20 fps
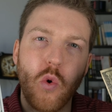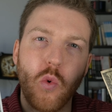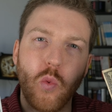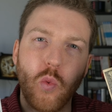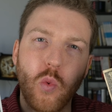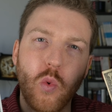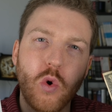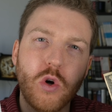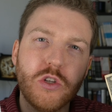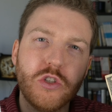
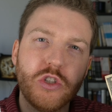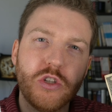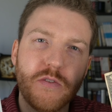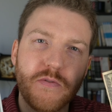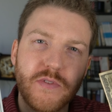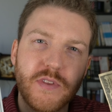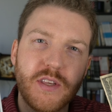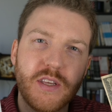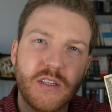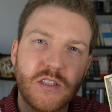Which
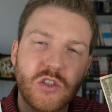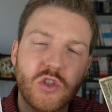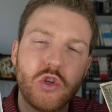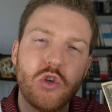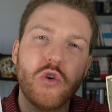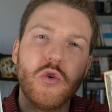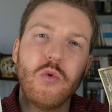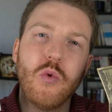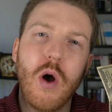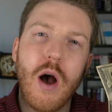of these
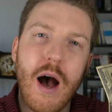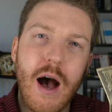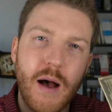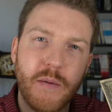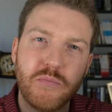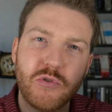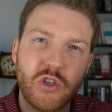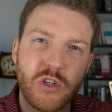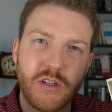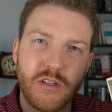two
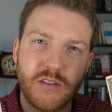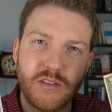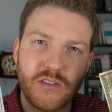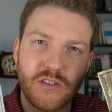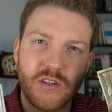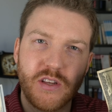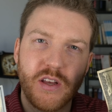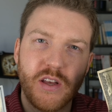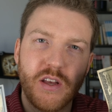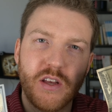
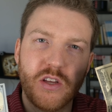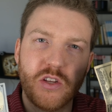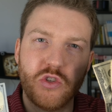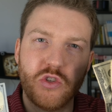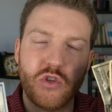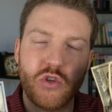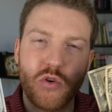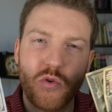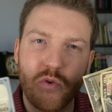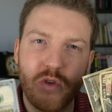options
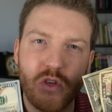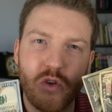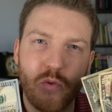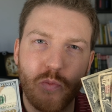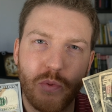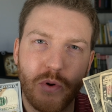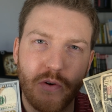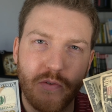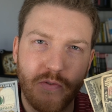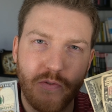do you
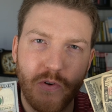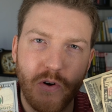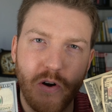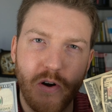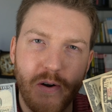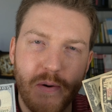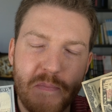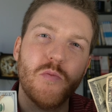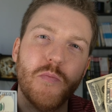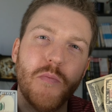
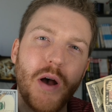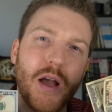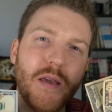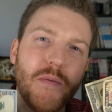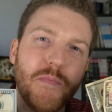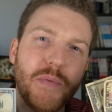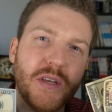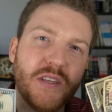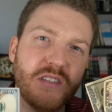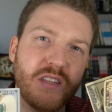prefer? You
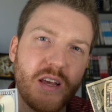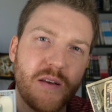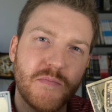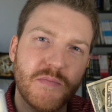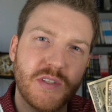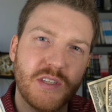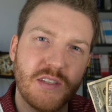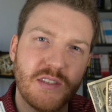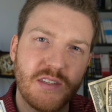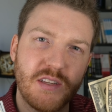might be
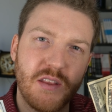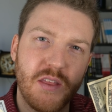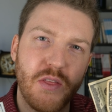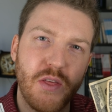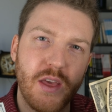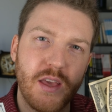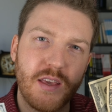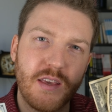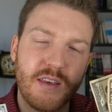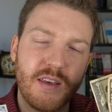tempted to
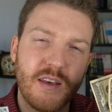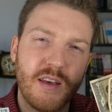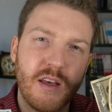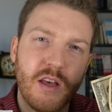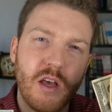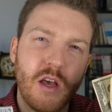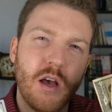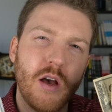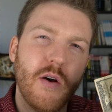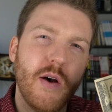think,
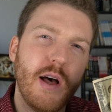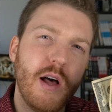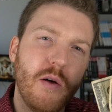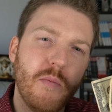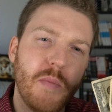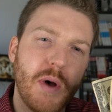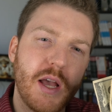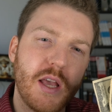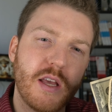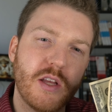well,
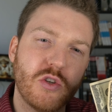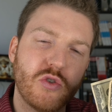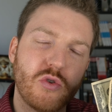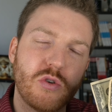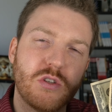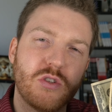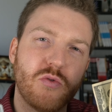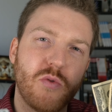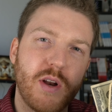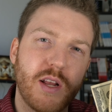my
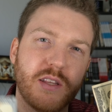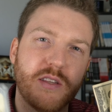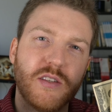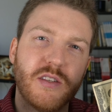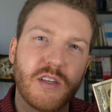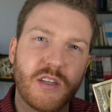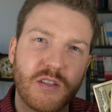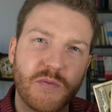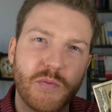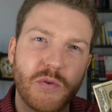interest rate's
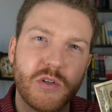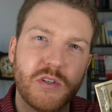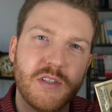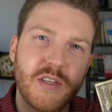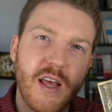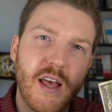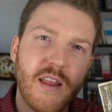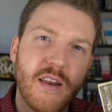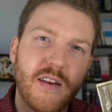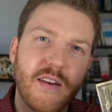
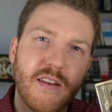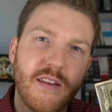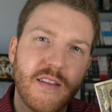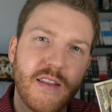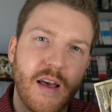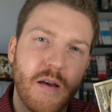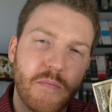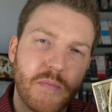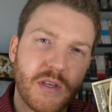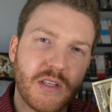6%.
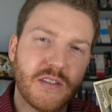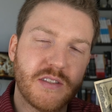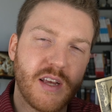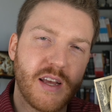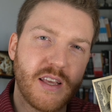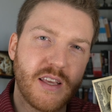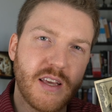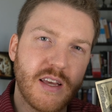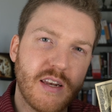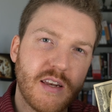That means
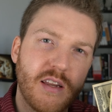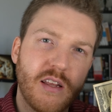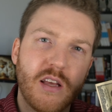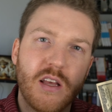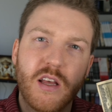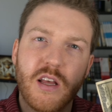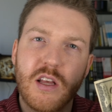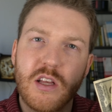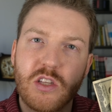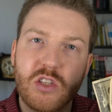I get
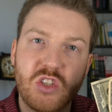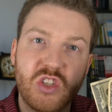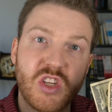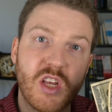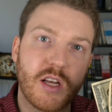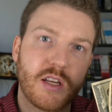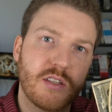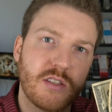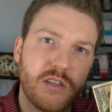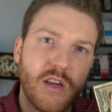
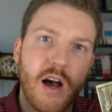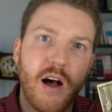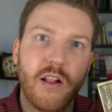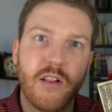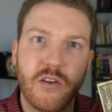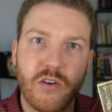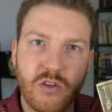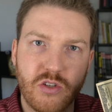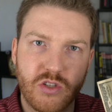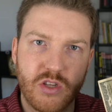
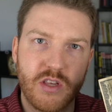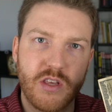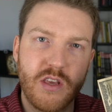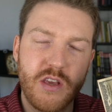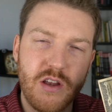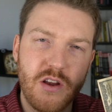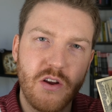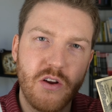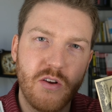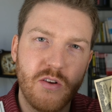$6 a
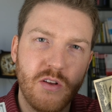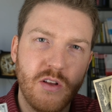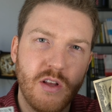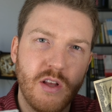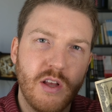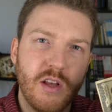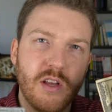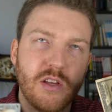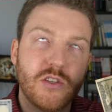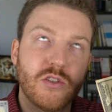year.
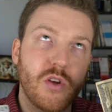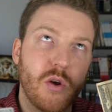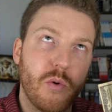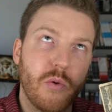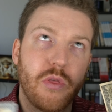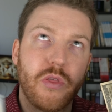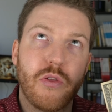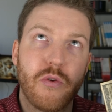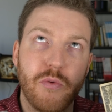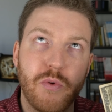
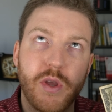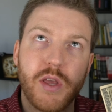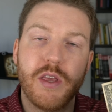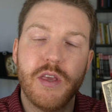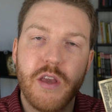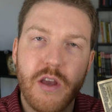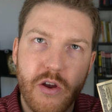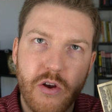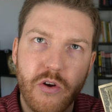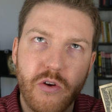So 3
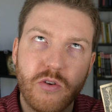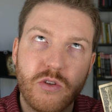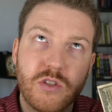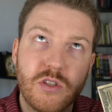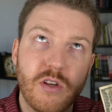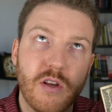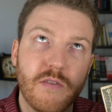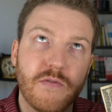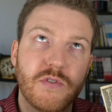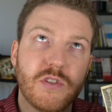
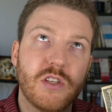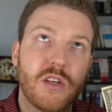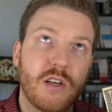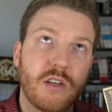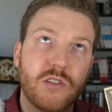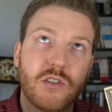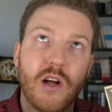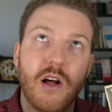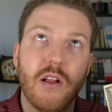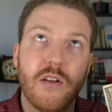years of
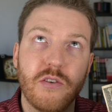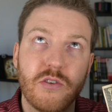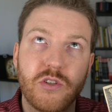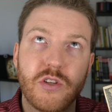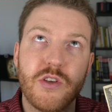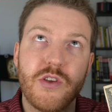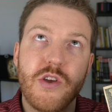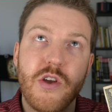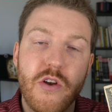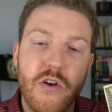$6
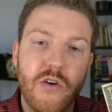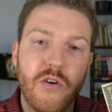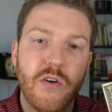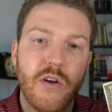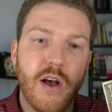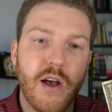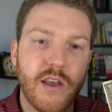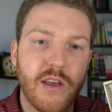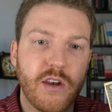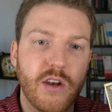a
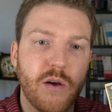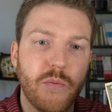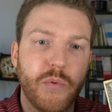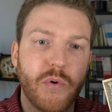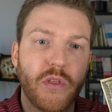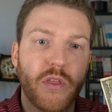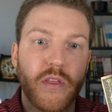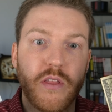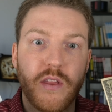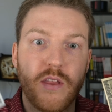year, I end up
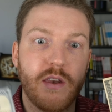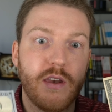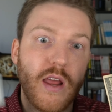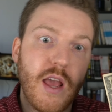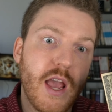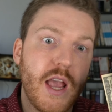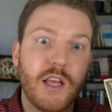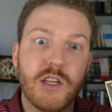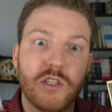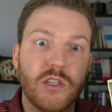with an
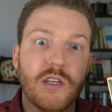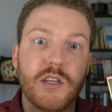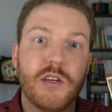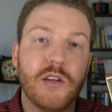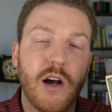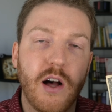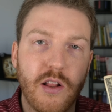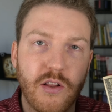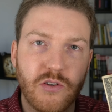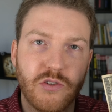
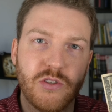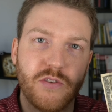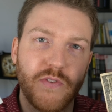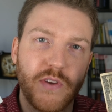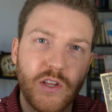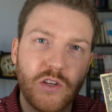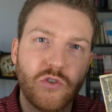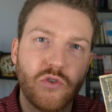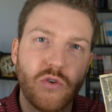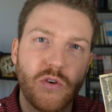$18 of
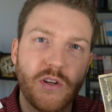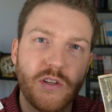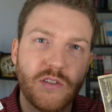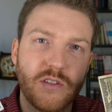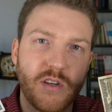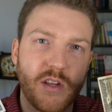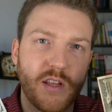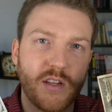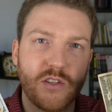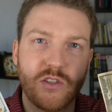
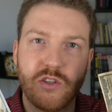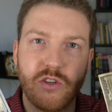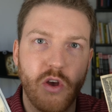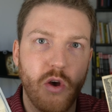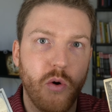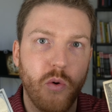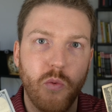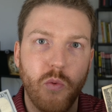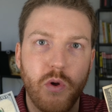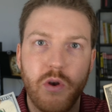interest. And
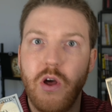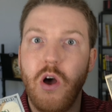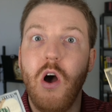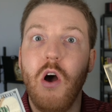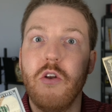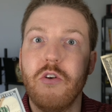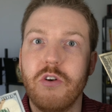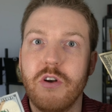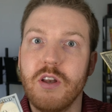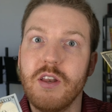so
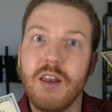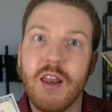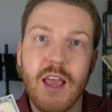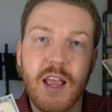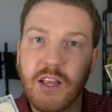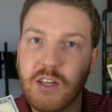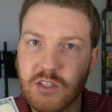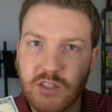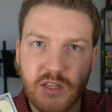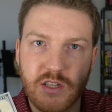
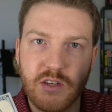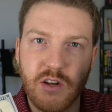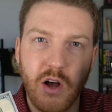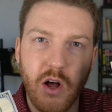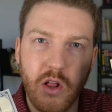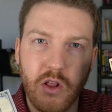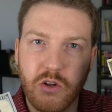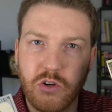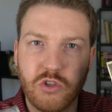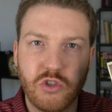
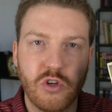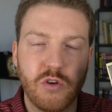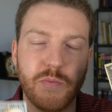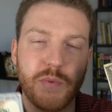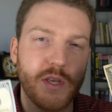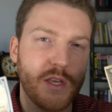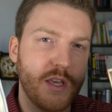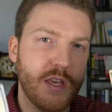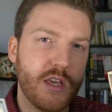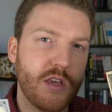$118 should
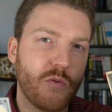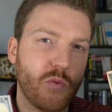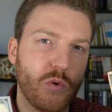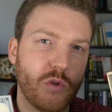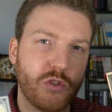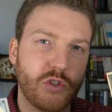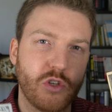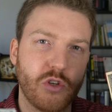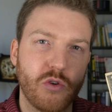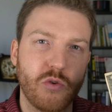be
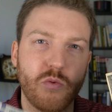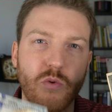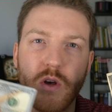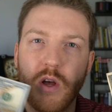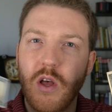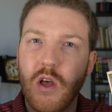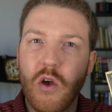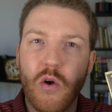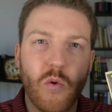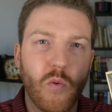equal to
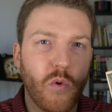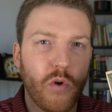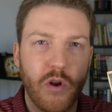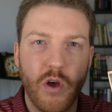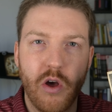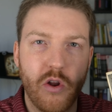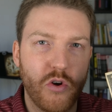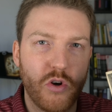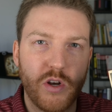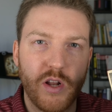
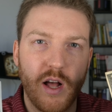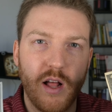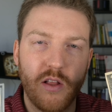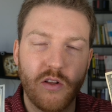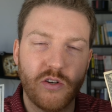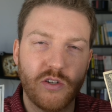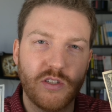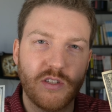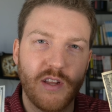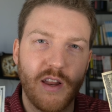
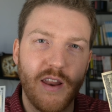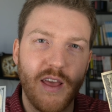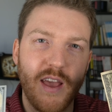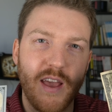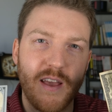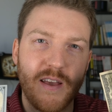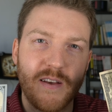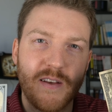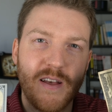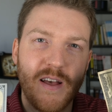$100
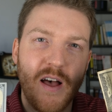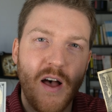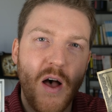today.